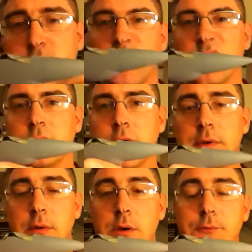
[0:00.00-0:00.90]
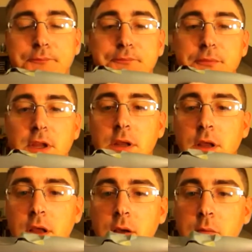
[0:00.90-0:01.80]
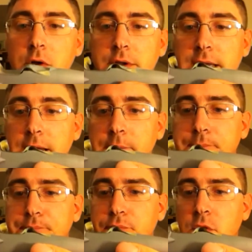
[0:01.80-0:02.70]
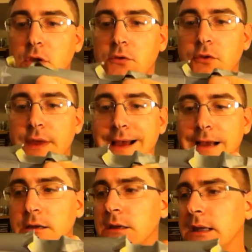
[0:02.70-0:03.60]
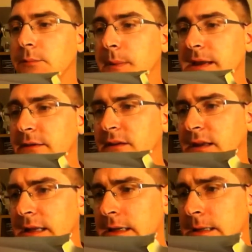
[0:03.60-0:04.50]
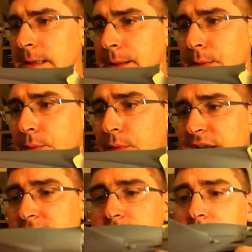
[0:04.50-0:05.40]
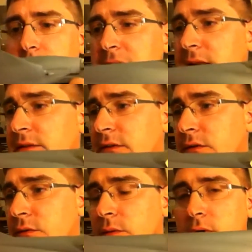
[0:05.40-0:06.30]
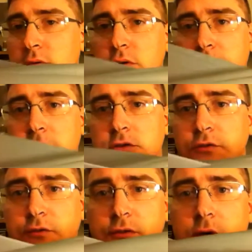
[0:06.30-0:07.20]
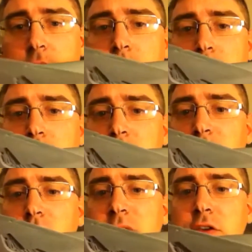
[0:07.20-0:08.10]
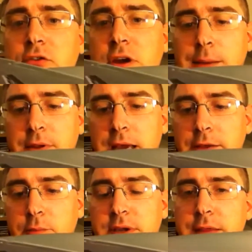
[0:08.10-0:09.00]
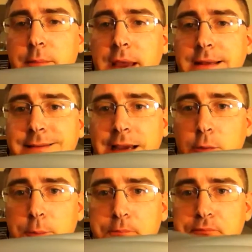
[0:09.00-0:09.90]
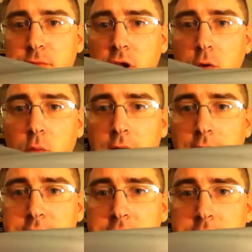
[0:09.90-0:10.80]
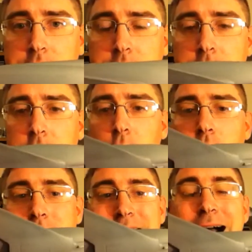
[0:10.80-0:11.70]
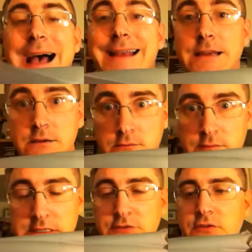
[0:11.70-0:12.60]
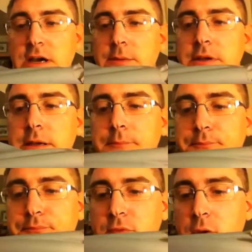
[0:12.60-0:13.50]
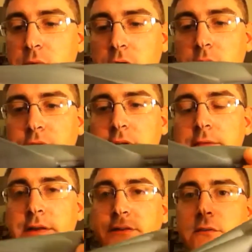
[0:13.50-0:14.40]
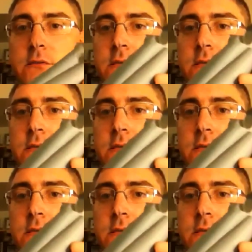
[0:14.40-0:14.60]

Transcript: Oh, maybe it won't. But yeah. So that is basically ready for me to try and just not rescribe the lines but get the paint out on what have you where I had rescribed it but obviously I've had to